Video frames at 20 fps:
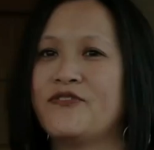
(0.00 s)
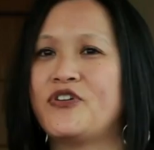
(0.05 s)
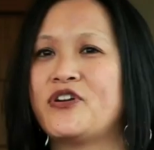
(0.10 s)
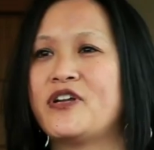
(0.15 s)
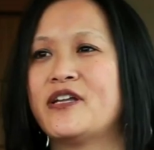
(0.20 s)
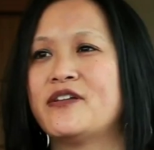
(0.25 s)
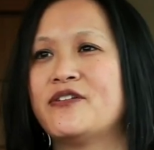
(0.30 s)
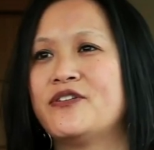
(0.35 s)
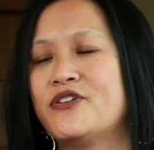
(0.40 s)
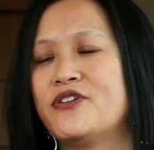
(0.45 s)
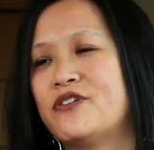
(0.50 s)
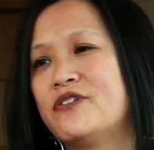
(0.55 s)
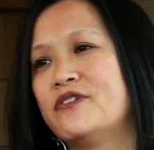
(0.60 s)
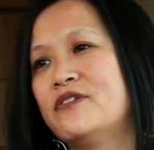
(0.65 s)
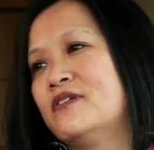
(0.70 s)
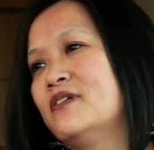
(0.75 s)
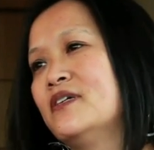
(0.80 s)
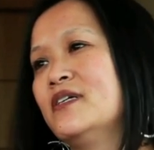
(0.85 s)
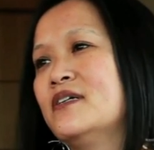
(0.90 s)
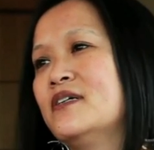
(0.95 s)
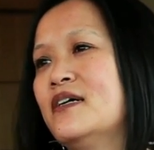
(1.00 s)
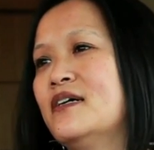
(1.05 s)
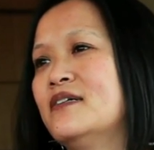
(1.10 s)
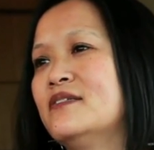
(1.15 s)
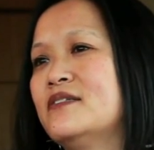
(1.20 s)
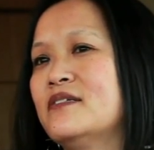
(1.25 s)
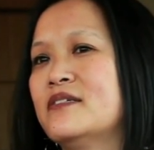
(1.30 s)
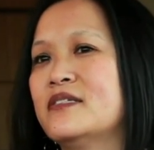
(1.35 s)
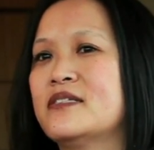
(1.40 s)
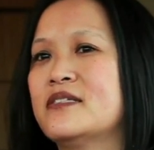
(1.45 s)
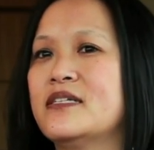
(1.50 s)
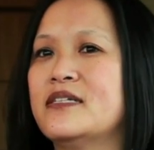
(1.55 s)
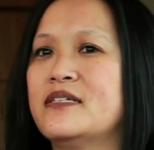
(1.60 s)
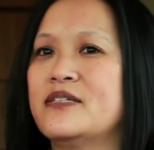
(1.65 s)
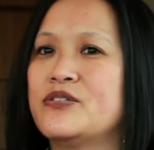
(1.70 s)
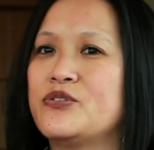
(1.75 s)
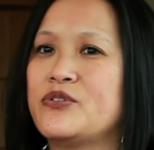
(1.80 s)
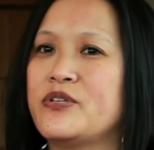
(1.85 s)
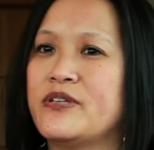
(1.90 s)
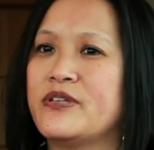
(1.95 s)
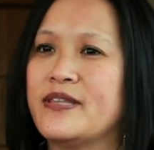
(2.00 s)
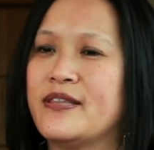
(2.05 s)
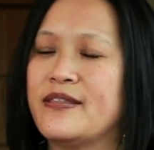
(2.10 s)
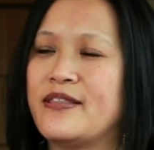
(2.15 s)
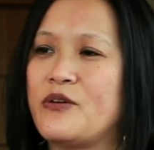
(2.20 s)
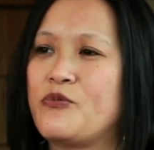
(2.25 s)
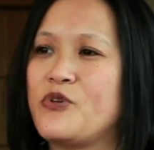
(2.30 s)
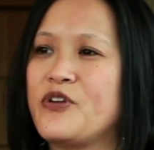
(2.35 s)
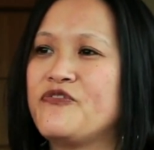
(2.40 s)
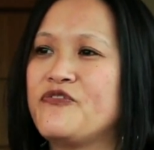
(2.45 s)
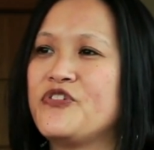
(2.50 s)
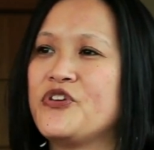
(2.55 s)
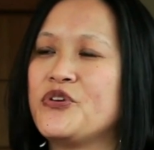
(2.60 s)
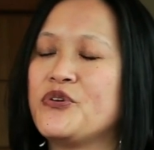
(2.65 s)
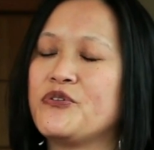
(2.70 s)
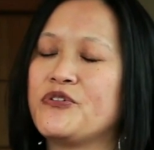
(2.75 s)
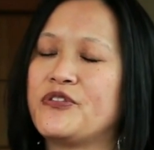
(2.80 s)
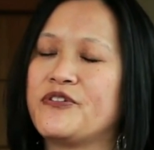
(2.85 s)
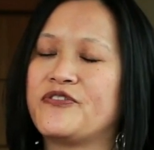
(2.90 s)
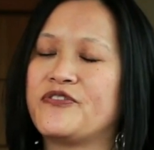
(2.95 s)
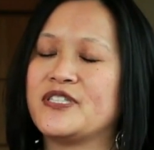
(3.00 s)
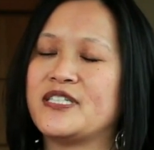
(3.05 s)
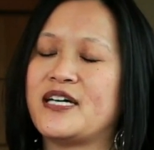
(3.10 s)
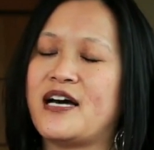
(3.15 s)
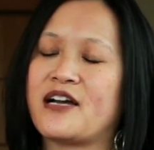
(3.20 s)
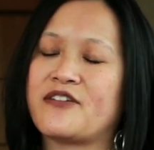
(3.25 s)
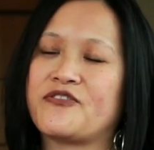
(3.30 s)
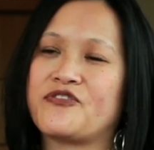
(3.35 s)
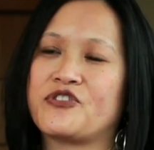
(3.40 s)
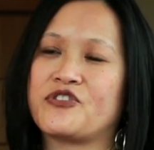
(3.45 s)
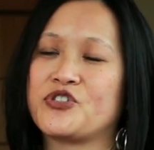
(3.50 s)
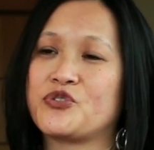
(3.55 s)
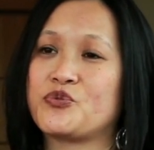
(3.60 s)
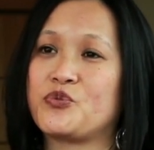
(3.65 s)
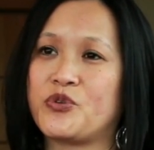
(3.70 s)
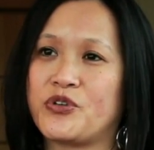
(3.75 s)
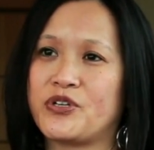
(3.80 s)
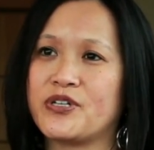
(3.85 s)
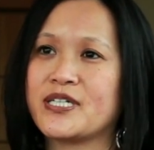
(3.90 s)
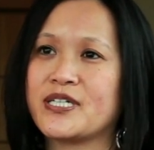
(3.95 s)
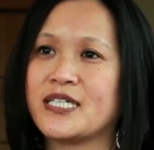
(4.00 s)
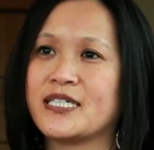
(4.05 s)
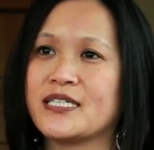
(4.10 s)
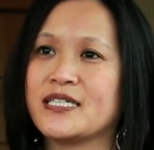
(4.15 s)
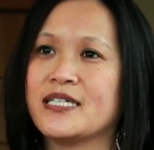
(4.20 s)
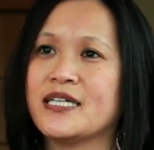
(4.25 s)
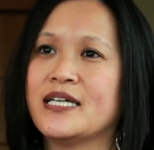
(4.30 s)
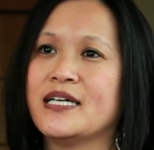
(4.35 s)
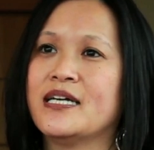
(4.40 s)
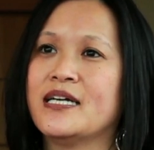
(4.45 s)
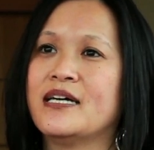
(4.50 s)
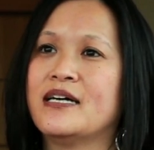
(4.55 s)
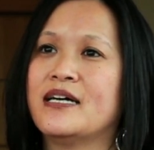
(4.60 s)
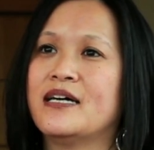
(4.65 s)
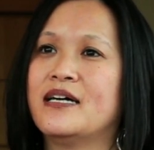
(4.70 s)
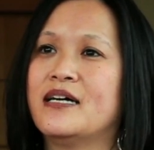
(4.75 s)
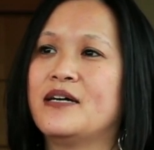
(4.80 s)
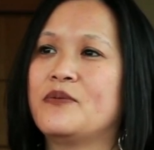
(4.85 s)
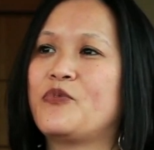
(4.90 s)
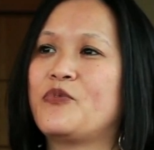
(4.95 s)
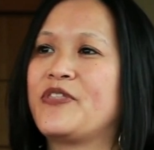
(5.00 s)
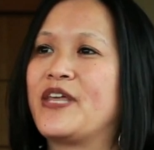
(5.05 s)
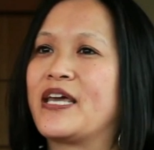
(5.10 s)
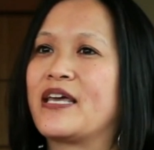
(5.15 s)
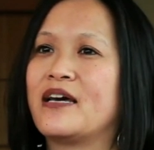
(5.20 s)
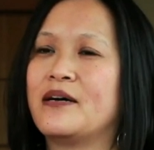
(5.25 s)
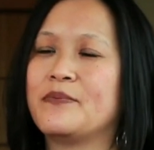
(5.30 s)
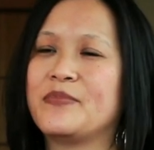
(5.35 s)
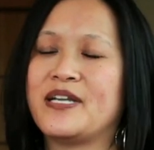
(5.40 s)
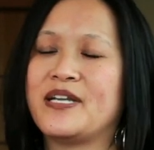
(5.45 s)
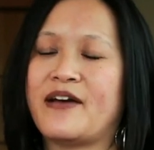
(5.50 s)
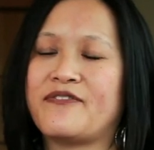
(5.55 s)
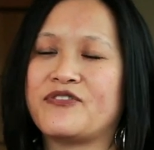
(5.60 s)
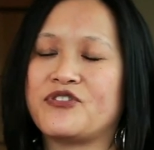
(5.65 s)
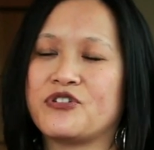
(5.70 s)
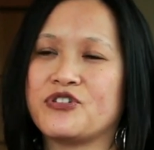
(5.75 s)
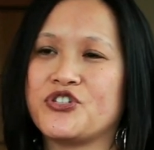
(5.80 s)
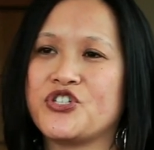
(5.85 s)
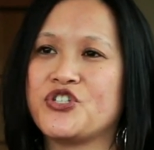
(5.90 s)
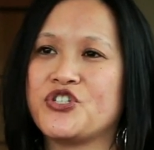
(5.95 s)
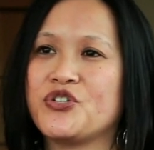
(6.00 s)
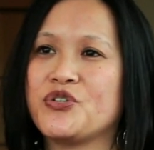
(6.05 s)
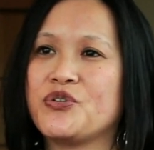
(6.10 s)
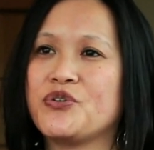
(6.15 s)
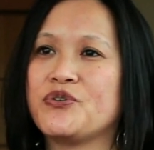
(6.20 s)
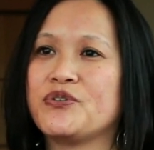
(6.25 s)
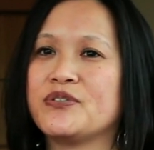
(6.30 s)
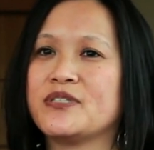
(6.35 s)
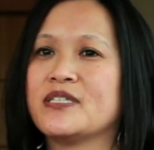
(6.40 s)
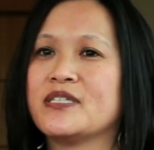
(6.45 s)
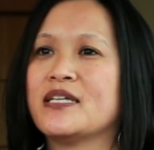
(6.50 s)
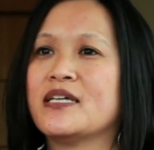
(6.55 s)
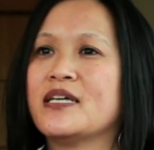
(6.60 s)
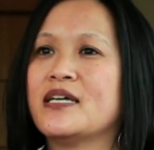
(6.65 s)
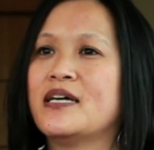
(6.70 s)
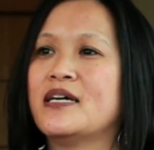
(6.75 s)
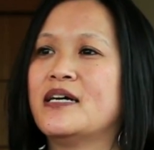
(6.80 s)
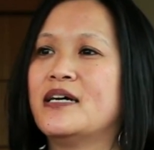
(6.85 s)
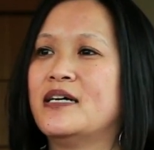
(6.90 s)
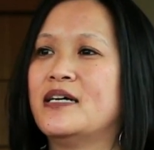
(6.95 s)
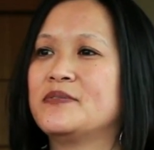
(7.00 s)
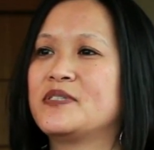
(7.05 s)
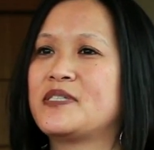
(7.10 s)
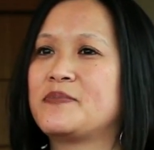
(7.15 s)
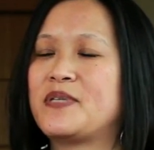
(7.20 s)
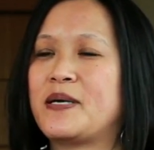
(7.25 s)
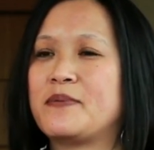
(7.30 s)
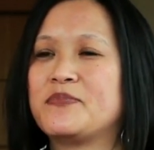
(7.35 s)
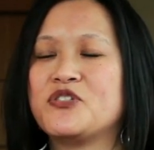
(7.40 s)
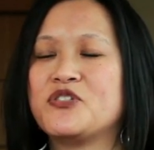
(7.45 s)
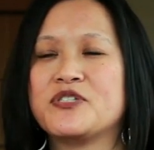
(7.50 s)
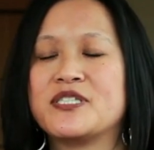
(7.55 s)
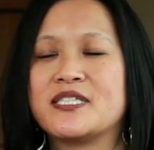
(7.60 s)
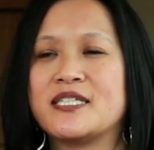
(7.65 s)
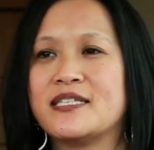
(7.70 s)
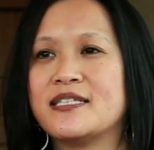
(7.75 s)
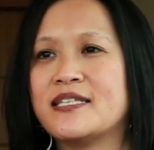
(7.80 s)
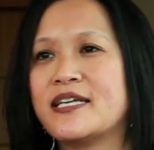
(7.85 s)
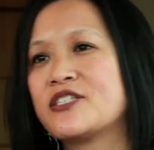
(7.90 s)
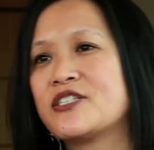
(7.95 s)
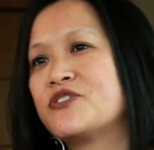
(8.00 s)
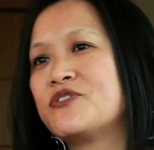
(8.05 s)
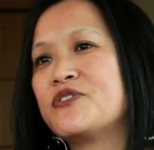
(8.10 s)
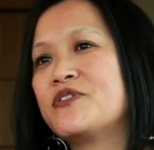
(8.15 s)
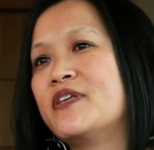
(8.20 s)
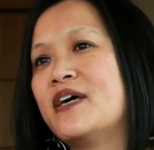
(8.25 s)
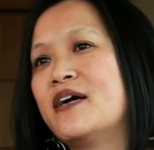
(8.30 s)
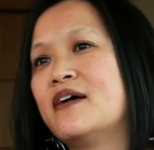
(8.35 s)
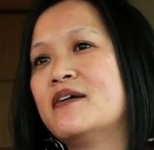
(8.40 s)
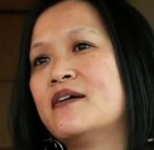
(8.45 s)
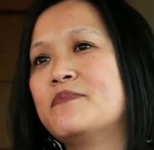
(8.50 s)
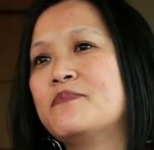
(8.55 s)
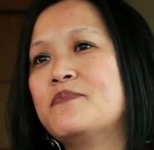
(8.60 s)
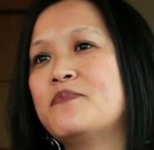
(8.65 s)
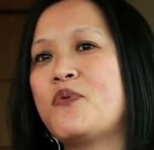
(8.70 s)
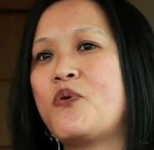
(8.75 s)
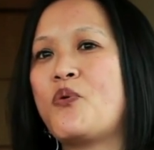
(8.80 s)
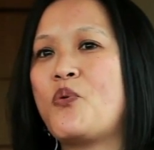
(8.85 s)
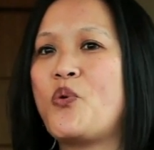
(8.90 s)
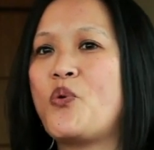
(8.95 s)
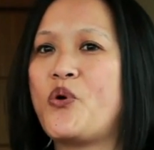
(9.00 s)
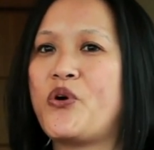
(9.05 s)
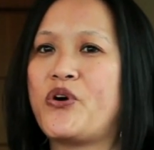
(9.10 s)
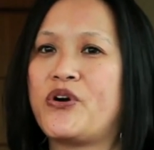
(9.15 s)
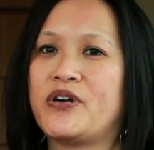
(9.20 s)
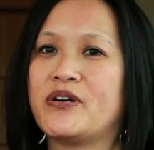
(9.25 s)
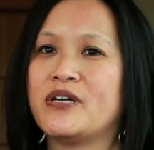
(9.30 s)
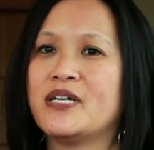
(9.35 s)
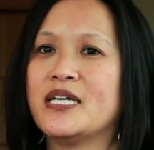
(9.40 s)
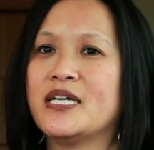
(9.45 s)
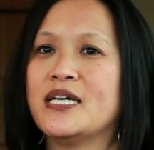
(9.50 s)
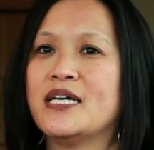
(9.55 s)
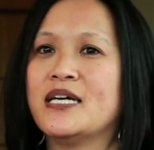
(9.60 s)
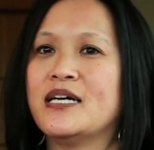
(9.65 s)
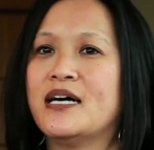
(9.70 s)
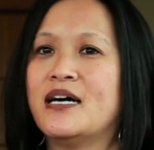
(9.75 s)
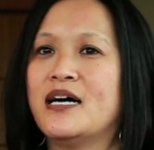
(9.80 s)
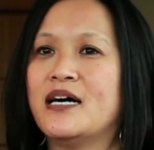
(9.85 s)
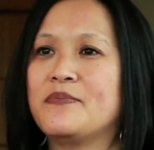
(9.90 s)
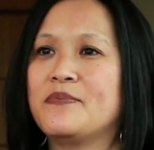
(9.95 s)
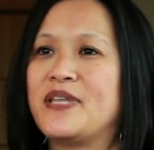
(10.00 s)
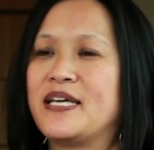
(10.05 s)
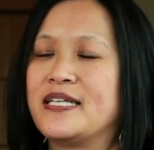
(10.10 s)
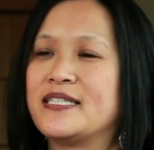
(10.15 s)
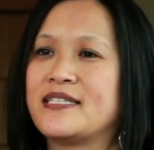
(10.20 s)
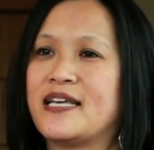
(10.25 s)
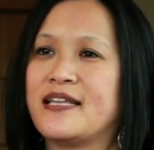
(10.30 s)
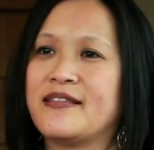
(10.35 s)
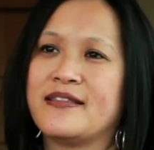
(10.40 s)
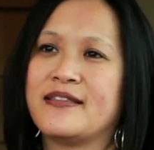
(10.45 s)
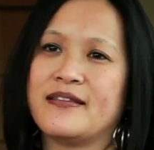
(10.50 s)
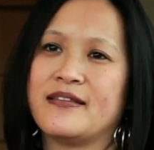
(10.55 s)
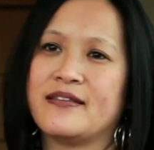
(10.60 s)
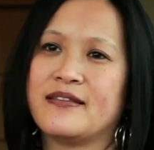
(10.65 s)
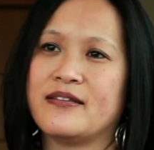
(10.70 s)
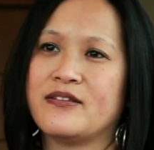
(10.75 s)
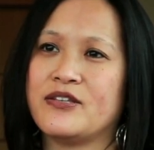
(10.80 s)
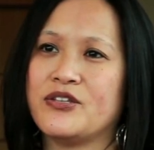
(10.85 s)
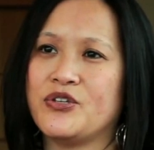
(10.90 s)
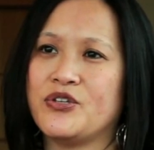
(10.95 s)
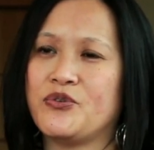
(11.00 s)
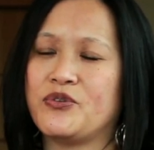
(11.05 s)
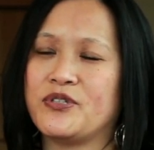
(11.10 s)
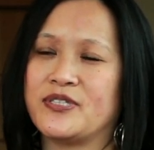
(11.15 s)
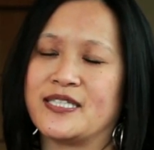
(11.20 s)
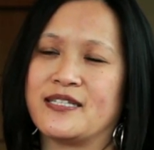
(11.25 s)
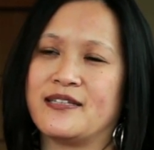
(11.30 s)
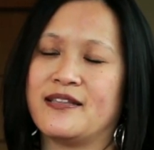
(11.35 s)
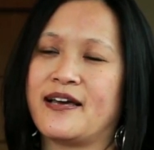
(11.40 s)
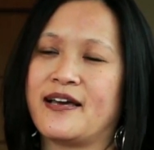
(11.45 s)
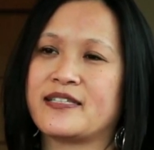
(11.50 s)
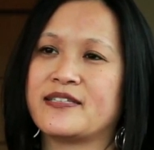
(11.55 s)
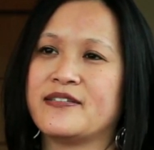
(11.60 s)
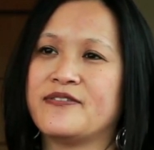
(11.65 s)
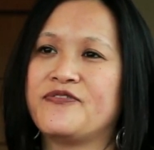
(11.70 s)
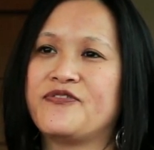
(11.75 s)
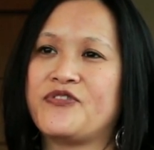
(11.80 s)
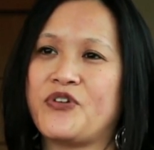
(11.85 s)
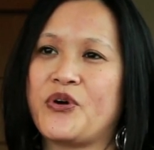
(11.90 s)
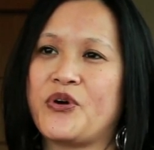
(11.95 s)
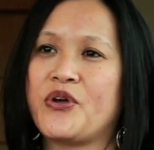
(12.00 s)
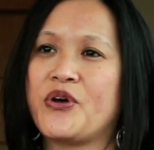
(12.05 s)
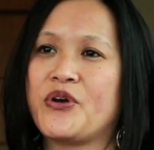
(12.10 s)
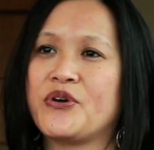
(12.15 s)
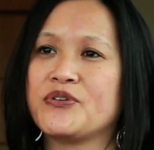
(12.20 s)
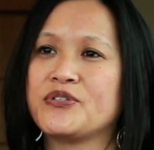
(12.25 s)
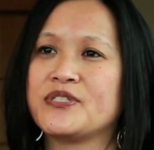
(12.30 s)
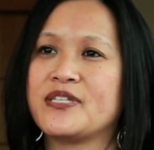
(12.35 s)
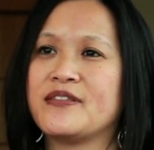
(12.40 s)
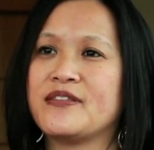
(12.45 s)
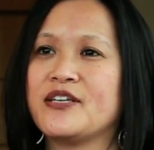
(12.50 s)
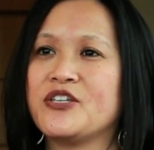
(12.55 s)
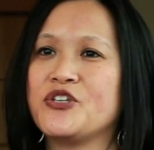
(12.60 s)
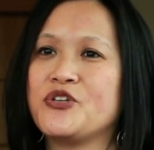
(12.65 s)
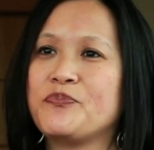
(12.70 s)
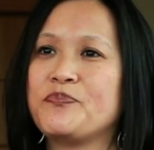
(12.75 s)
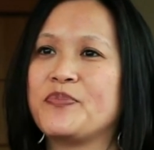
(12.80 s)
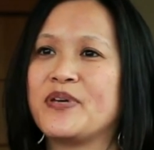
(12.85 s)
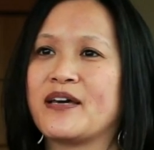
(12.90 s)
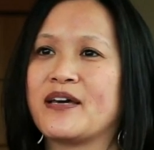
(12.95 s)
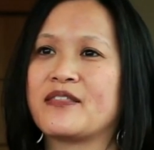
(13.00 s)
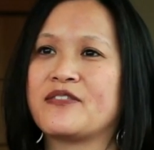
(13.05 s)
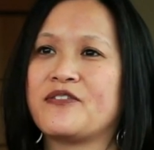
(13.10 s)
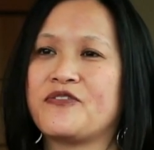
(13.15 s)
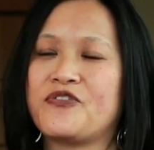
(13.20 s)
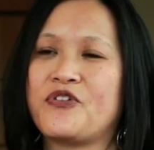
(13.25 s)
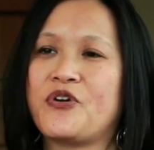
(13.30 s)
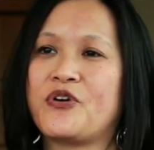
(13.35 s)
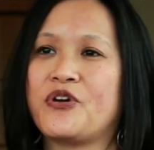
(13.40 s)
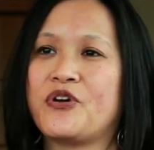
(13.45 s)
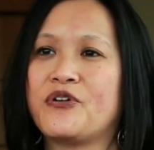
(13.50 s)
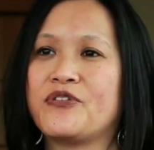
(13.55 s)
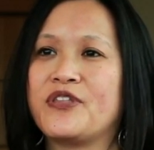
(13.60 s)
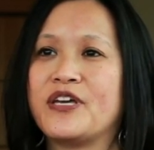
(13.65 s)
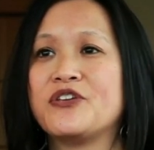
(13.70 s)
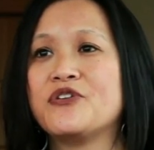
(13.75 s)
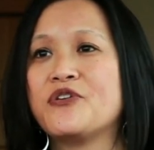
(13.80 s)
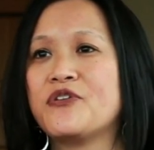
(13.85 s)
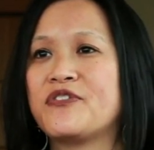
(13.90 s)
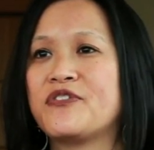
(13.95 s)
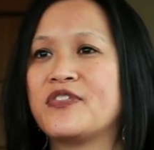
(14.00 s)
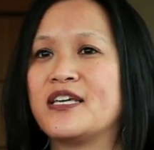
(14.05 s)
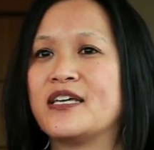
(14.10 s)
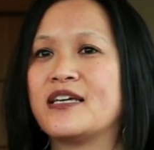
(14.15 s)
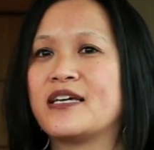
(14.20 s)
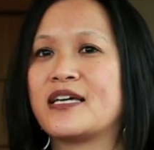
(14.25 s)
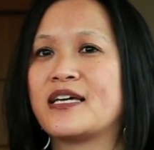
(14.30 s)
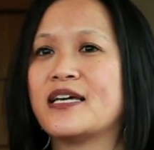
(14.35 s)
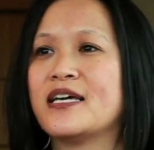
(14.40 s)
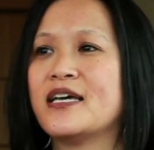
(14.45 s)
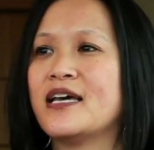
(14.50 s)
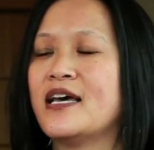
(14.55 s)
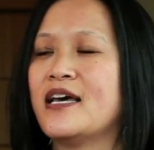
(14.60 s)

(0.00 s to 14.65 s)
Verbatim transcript: Photo editor, uh, does, is, they review the photographer's work um, when they come in after a shoot. Um, sometimes you sit next to them or um, they send you with selected photos and then you pick the photo that you think